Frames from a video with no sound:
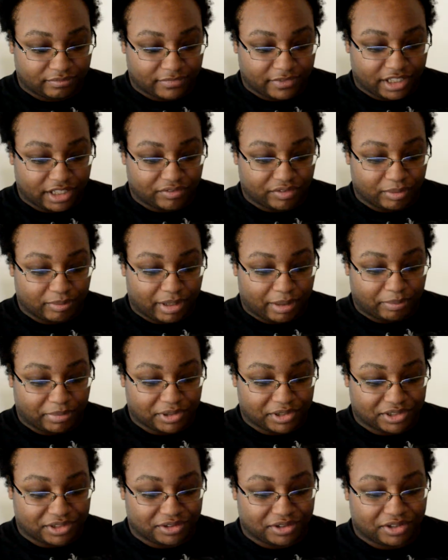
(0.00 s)
giving my
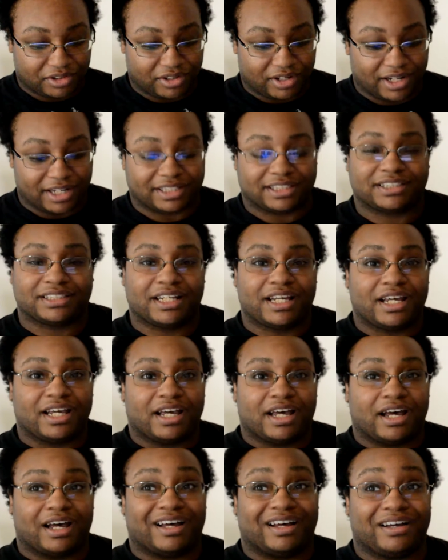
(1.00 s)
personal thoughts.
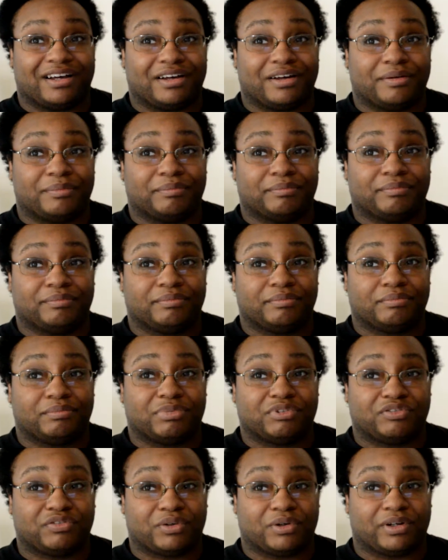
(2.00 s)

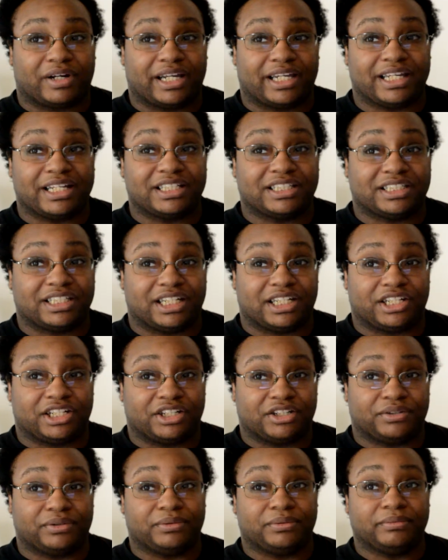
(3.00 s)
Before I
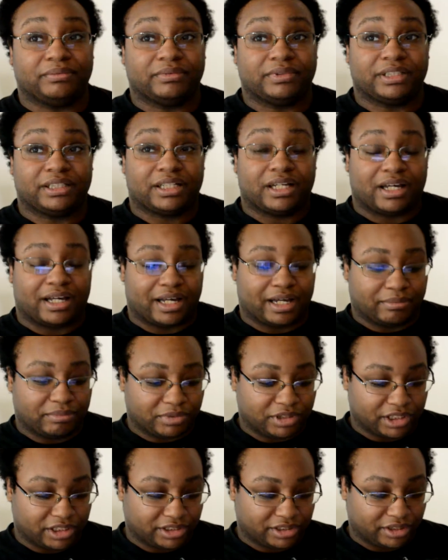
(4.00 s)
continue, I'm
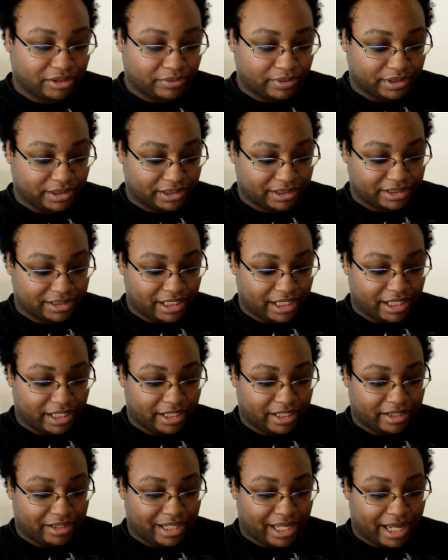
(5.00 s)
just going to
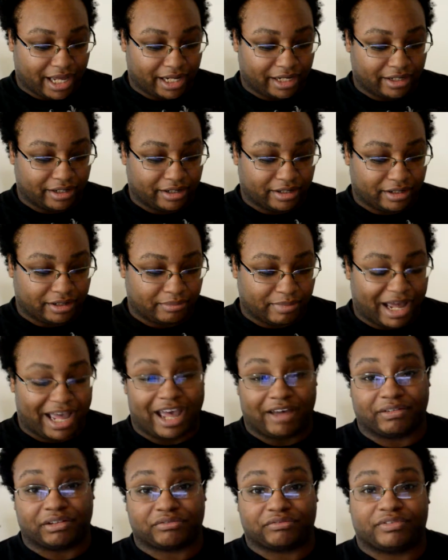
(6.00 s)
say that I
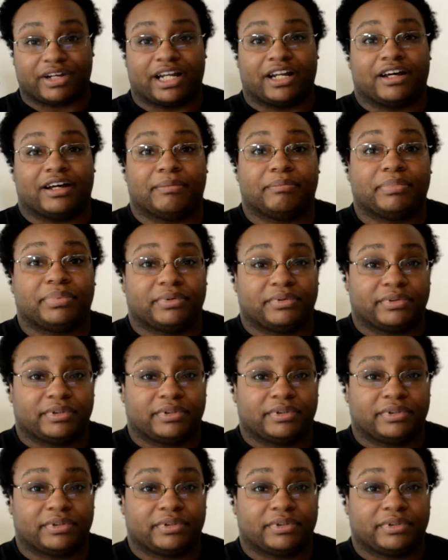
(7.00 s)
haven't read up